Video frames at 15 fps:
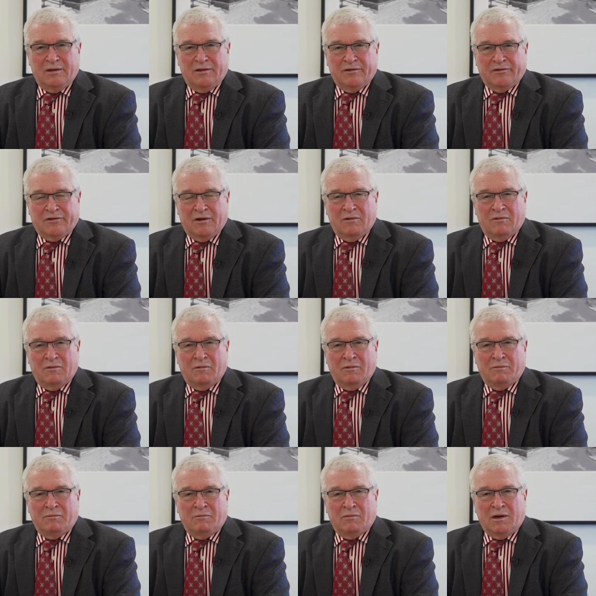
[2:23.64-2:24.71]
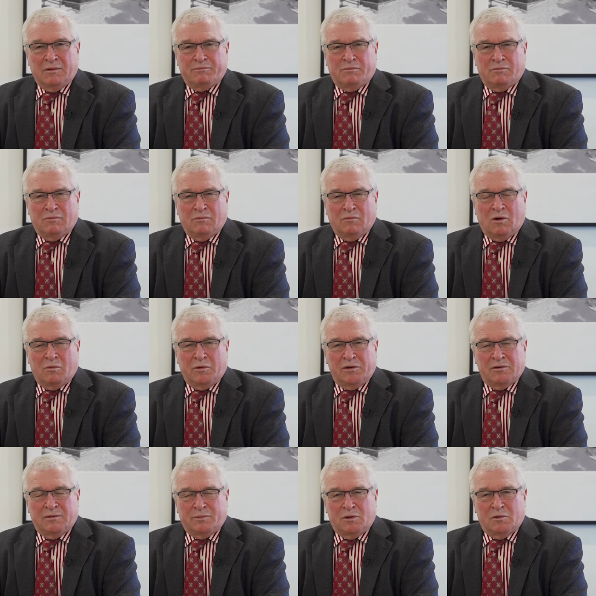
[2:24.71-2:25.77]
So what we
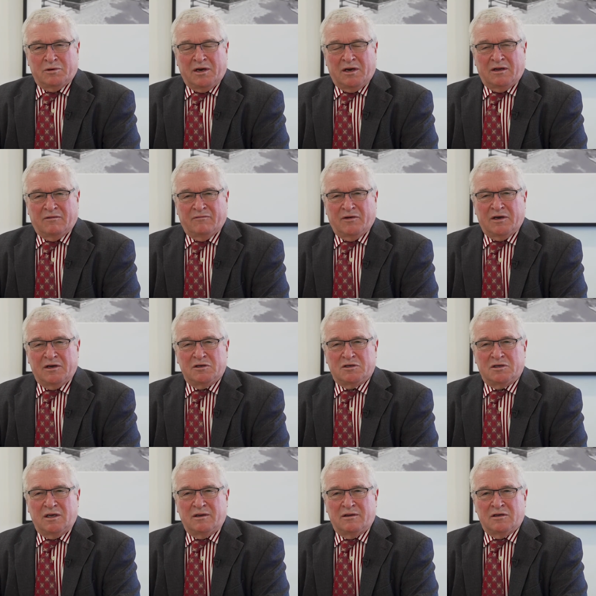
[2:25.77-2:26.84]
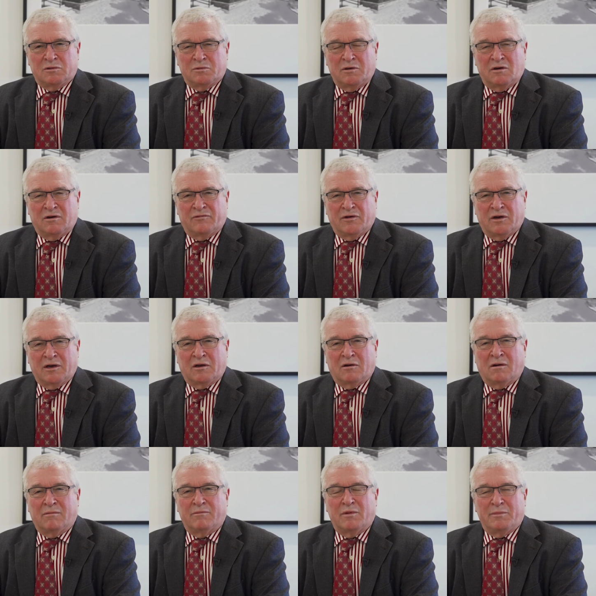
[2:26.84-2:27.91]
do at Paul Denny Conveyancing is we offer a
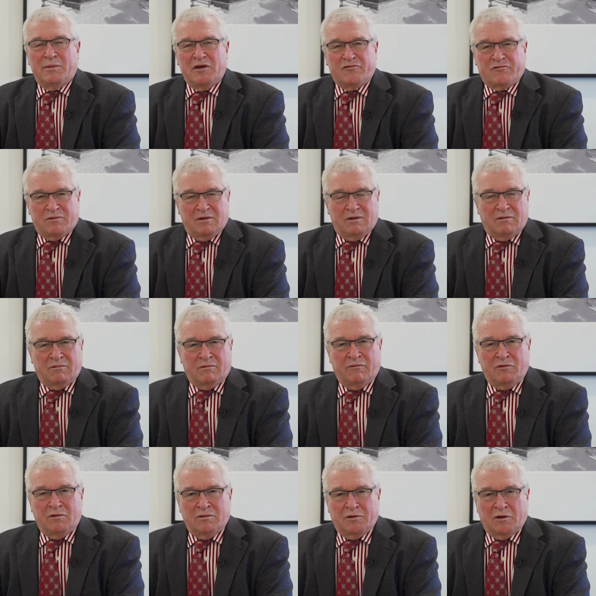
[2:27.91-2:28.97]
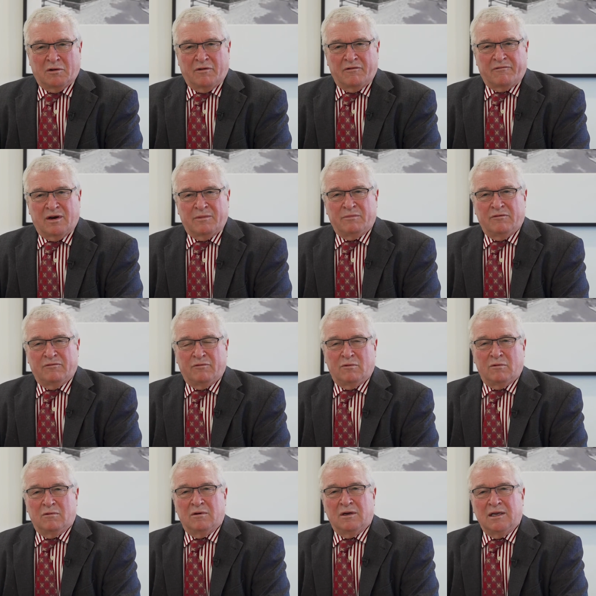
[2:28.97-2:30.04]
complimentary review of the contract
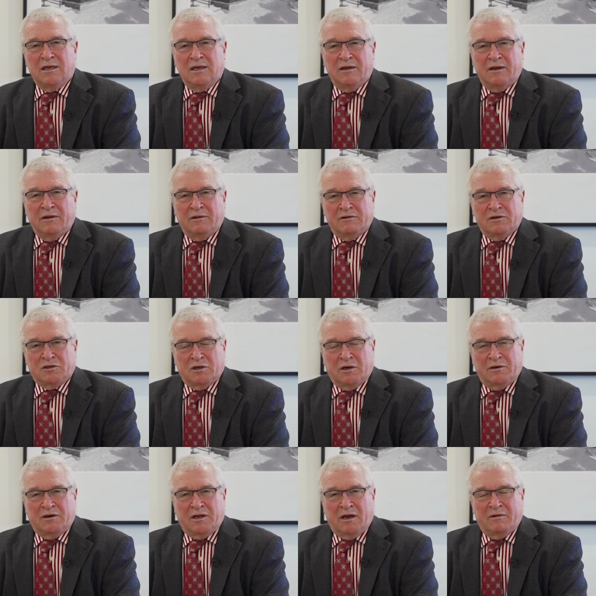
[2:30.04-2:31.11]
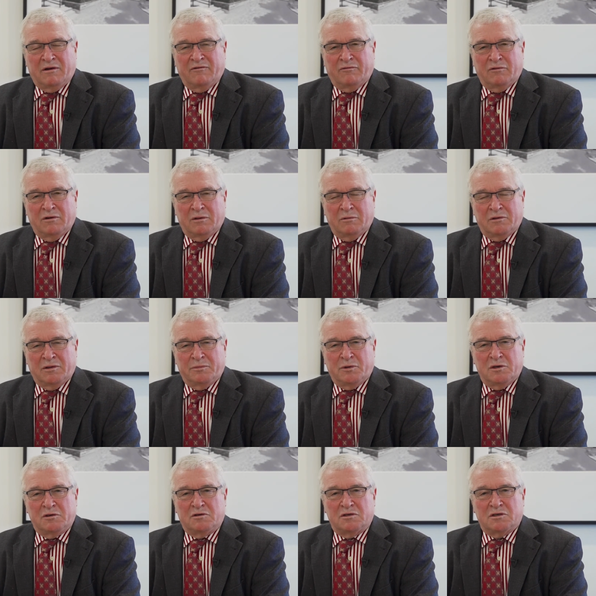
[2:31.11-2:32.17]
before deciding to go any further with the
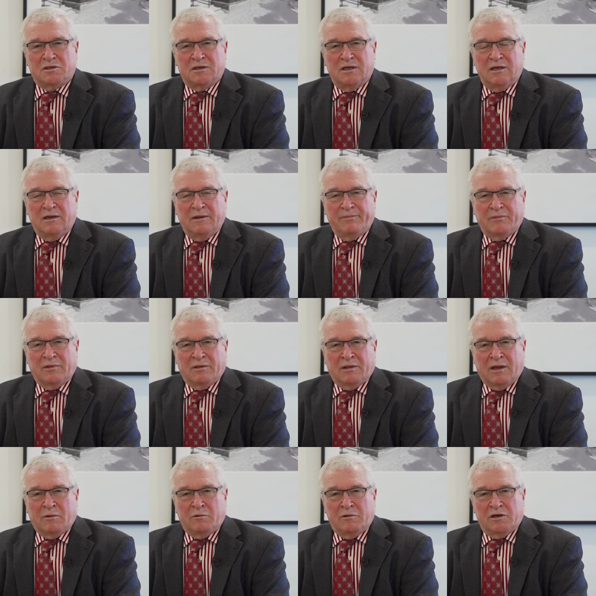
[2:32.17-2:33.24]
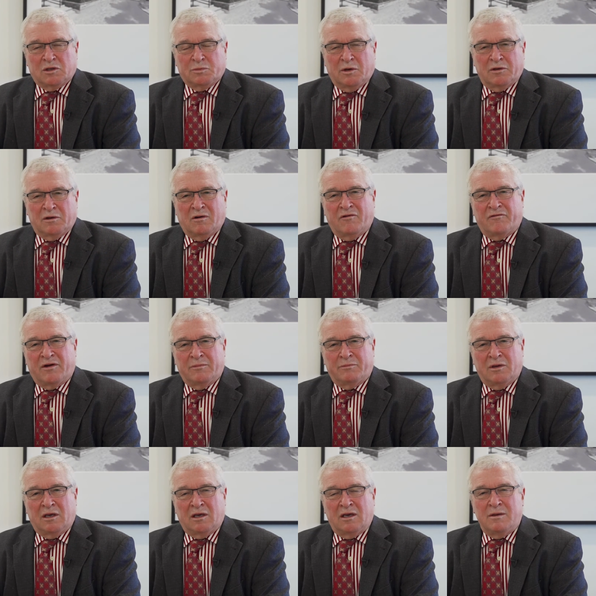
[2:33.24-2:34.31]
purchase. That works by the contract
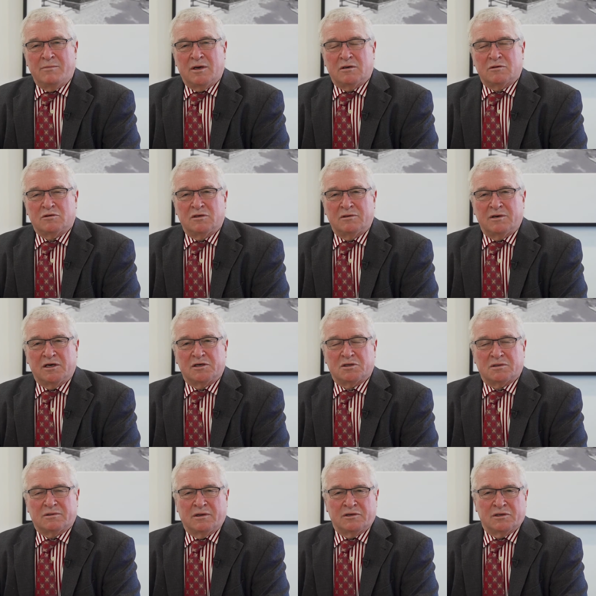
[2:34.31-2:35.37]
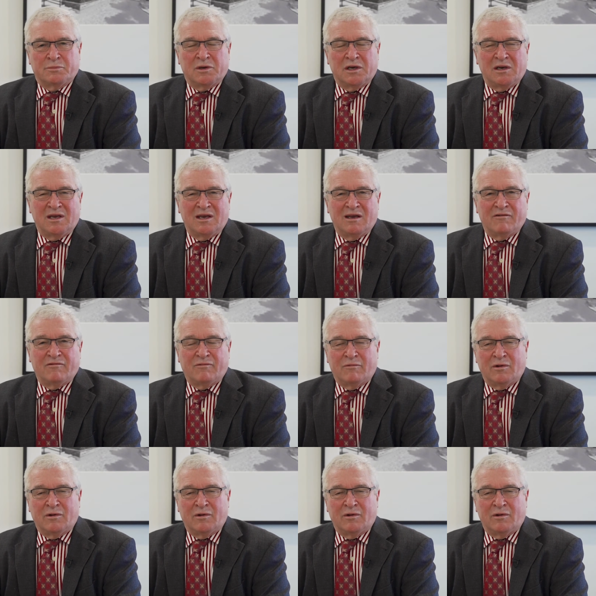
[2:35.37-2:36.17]
being emailed to us as a PDF.